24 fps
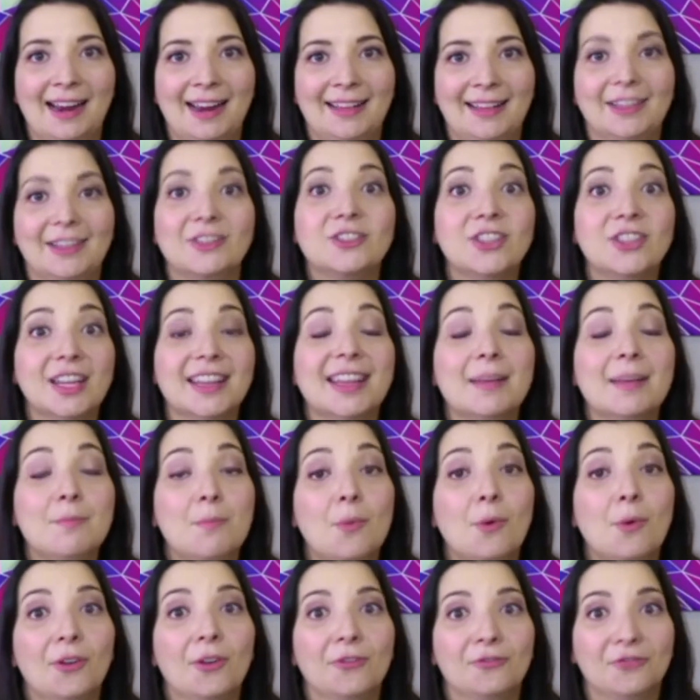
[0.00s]
There's nothing
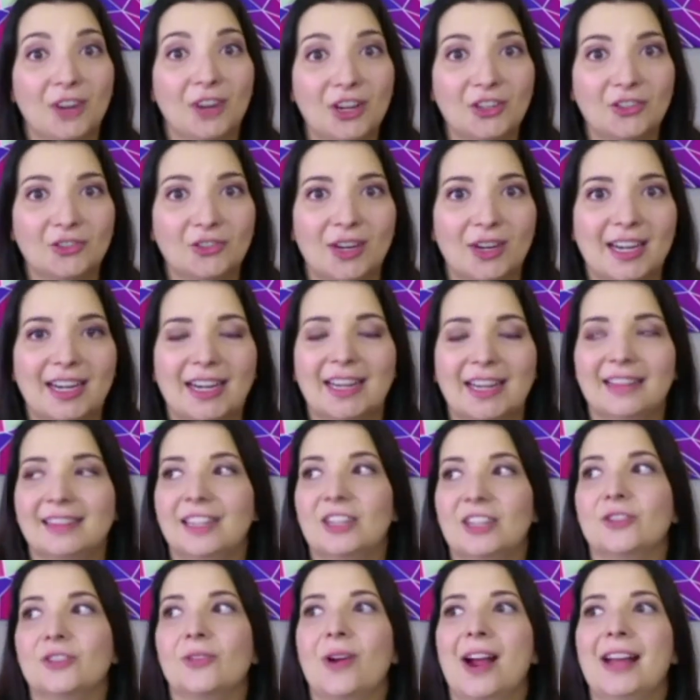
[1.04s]
more frustrating
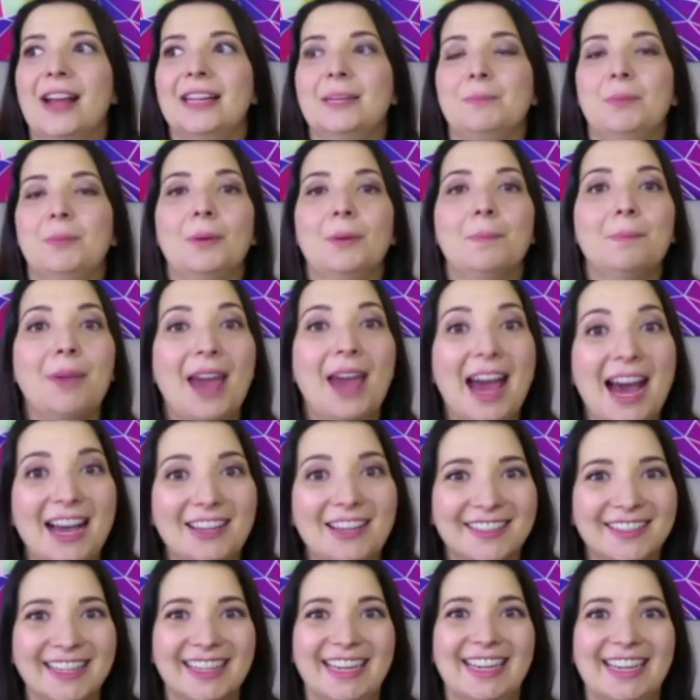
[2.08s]
than trying to put
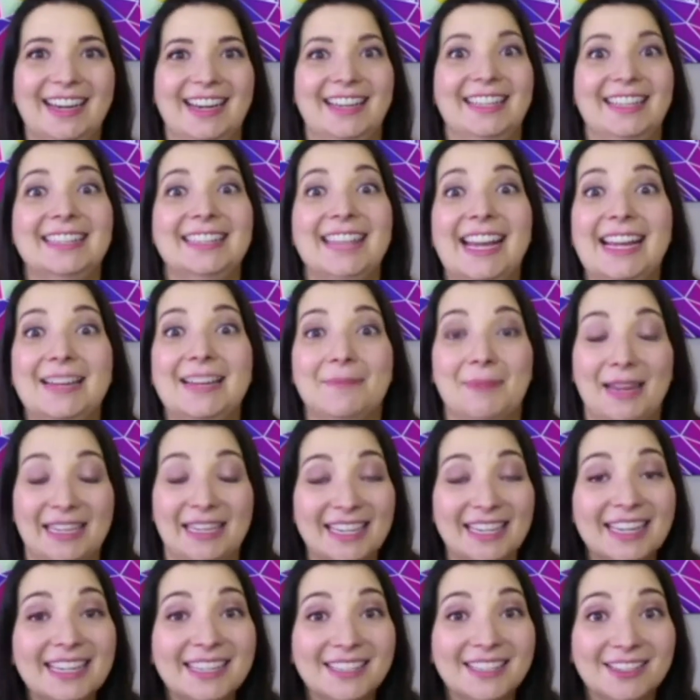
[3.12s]
passion and excitement
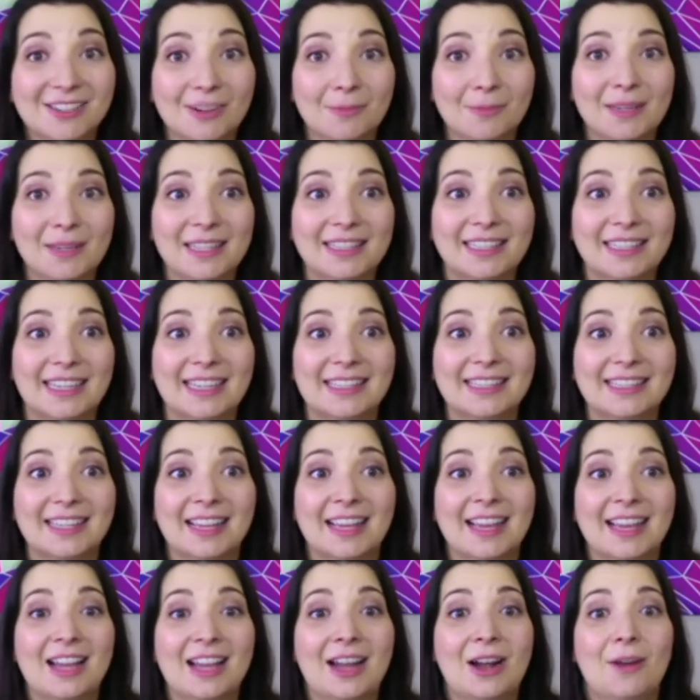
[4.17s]
into your business
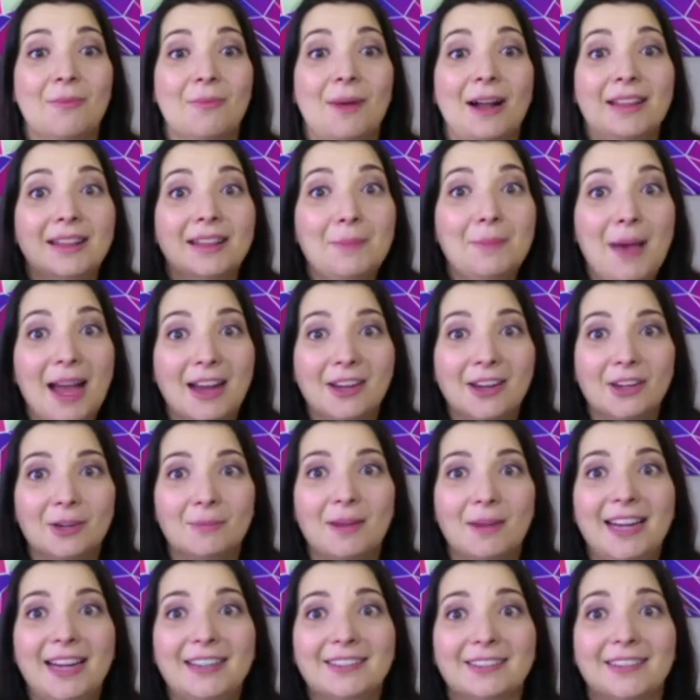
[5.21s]
while in the back of your
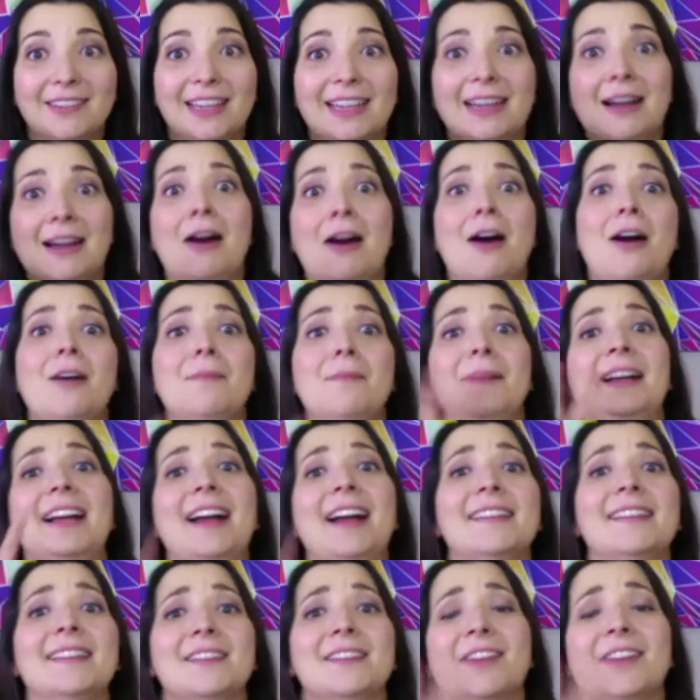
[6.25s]
mind you're like oh my
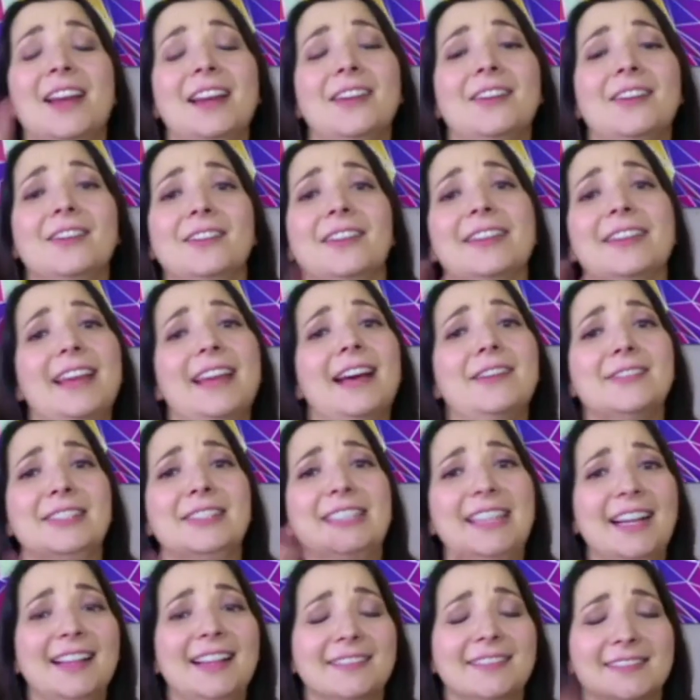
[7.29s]
gosh i've got to earn a thousand
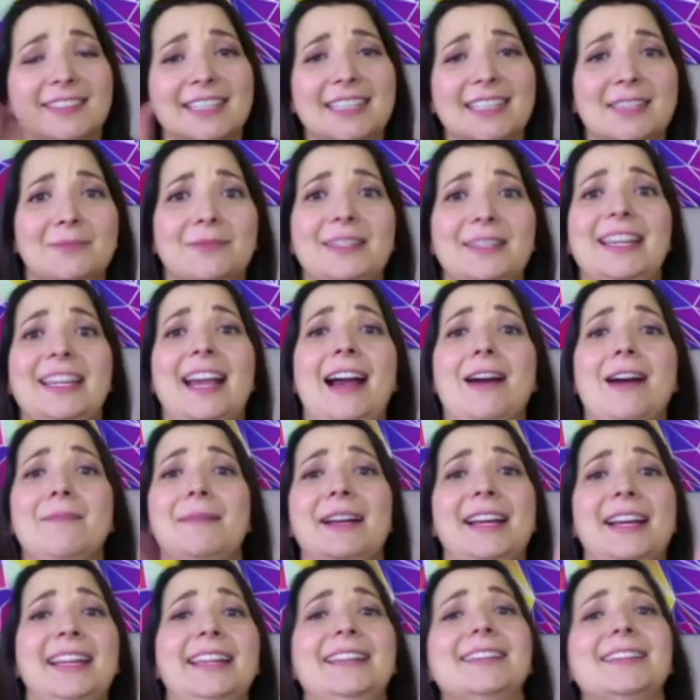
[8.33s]
dollars this week how am i
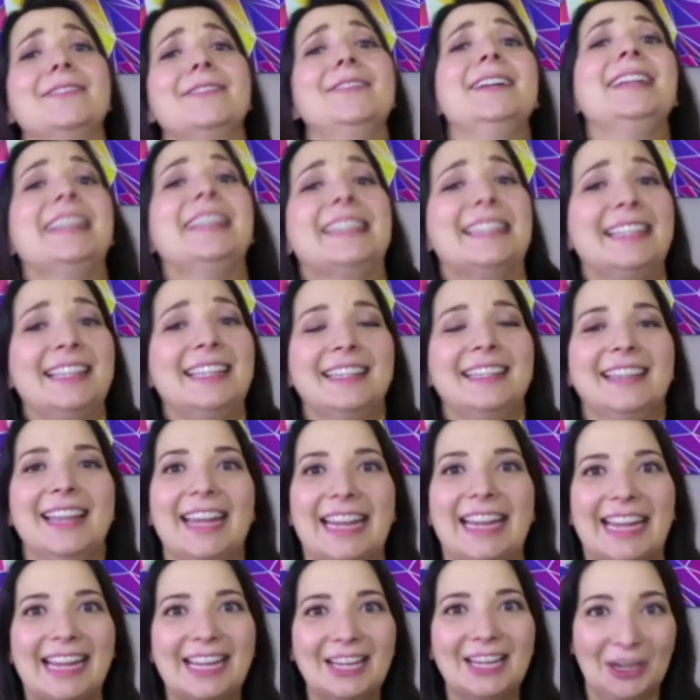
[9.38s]
going to do it like
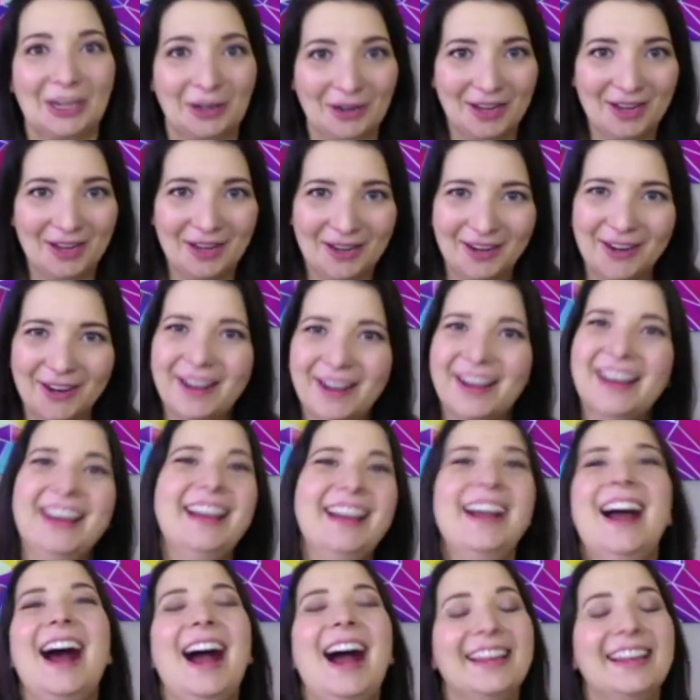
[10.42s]
you know
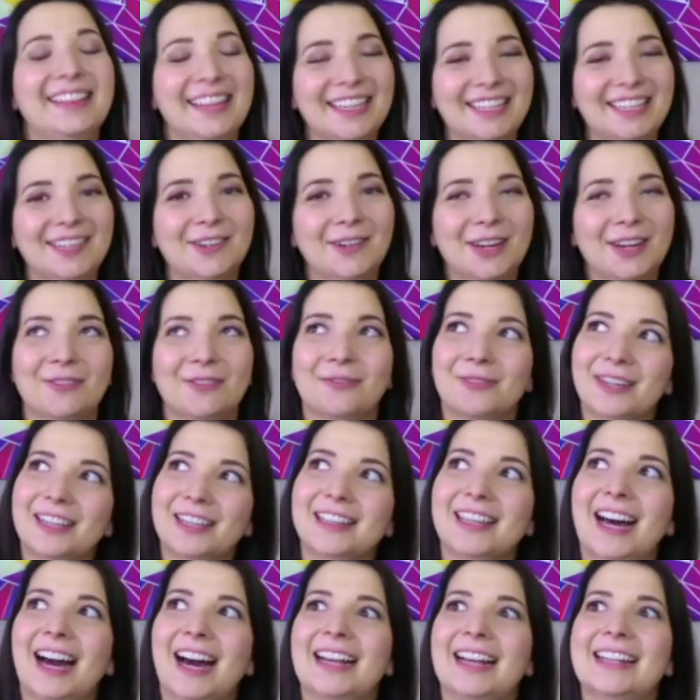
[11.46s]
i think you can
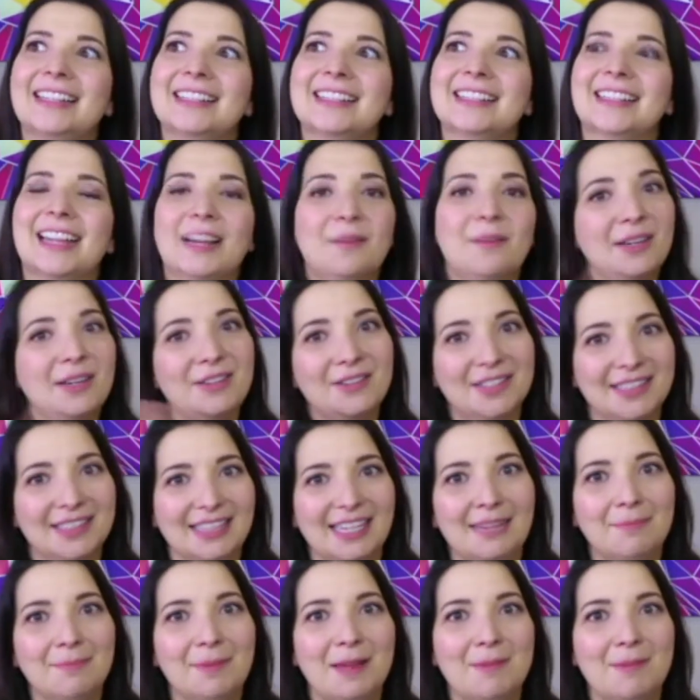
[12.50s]
realize like when you
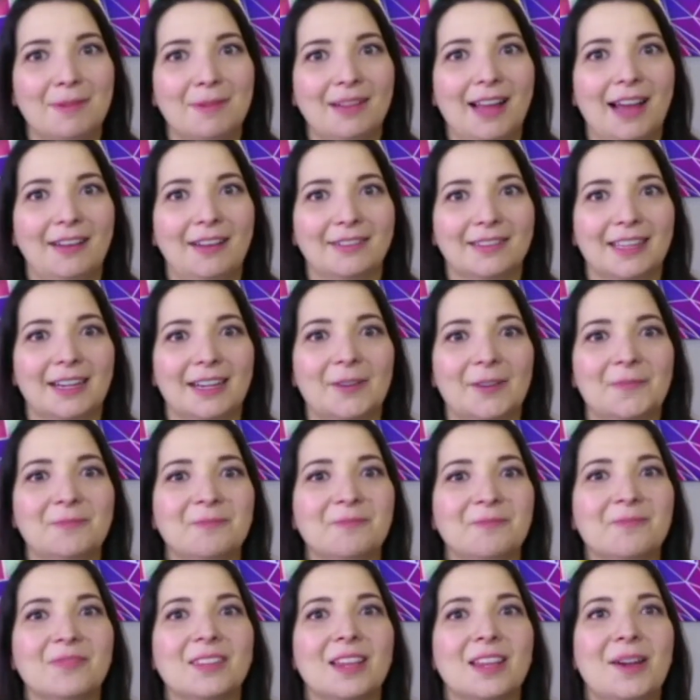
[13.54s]
see people out there
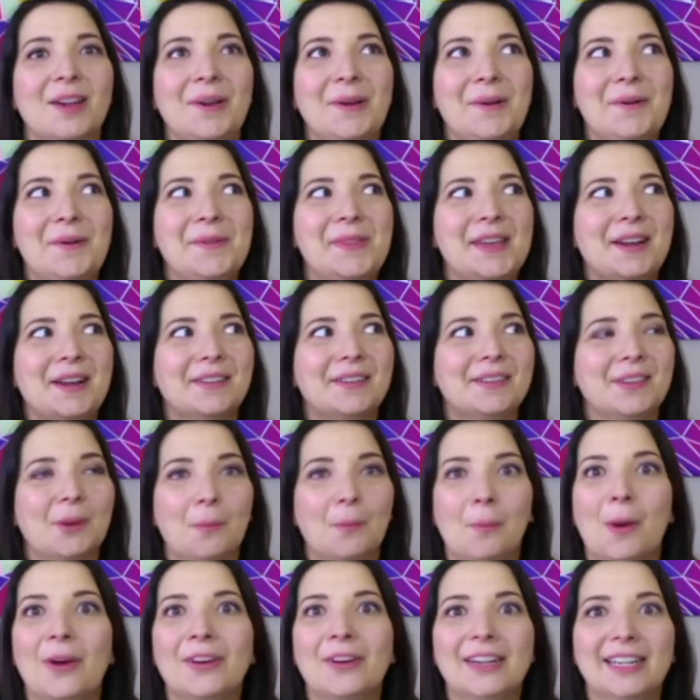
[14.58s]
who their their
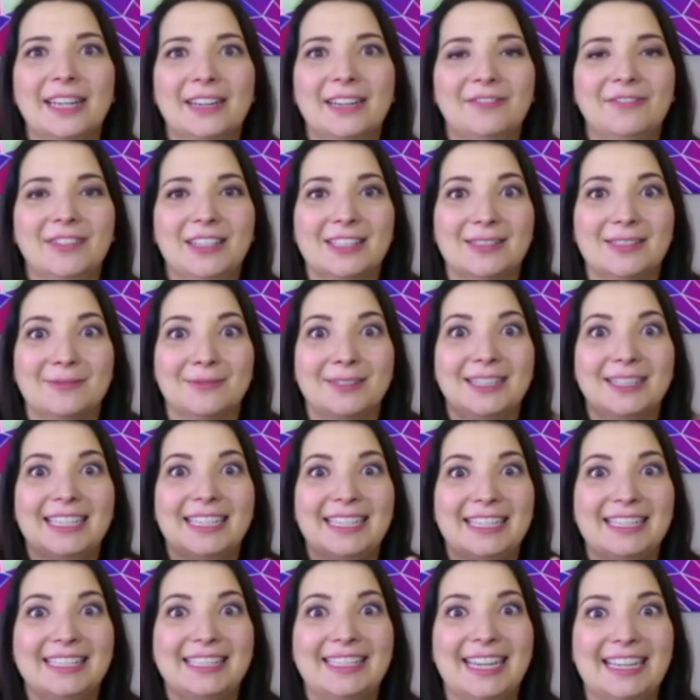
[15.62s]
marketing feels
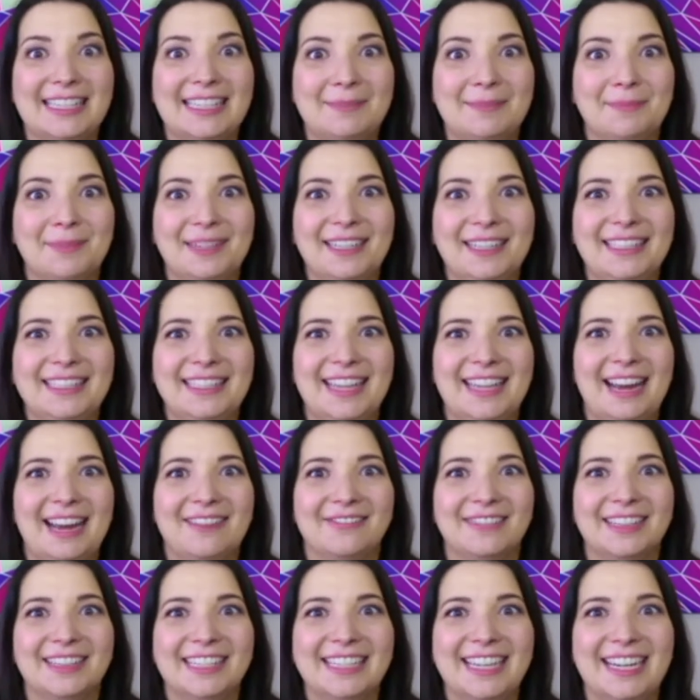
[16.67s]
really desperate
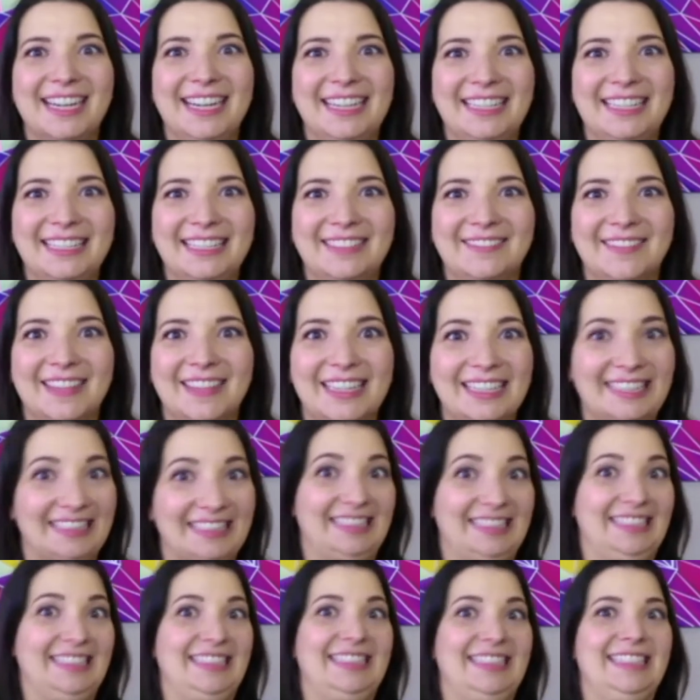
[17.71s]
and really kind of like
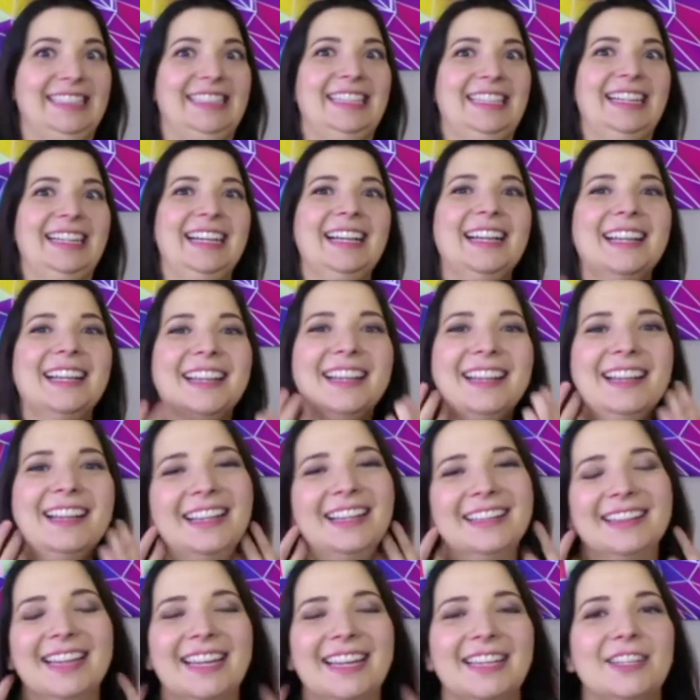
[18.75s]
ugh,
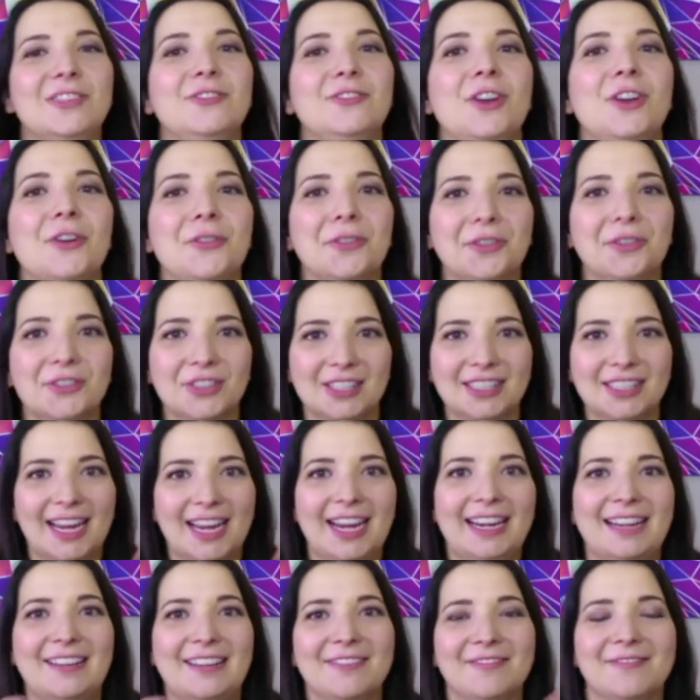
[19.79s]
like you know they're just
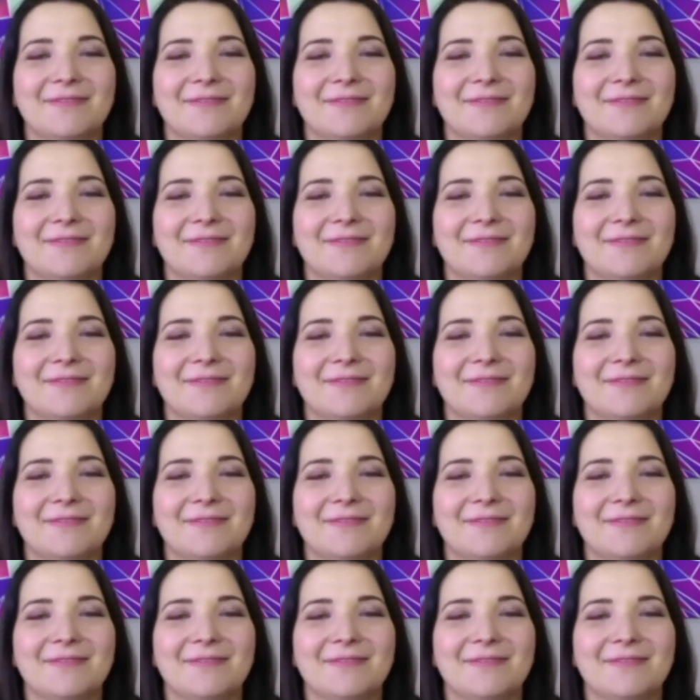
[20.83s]
kind of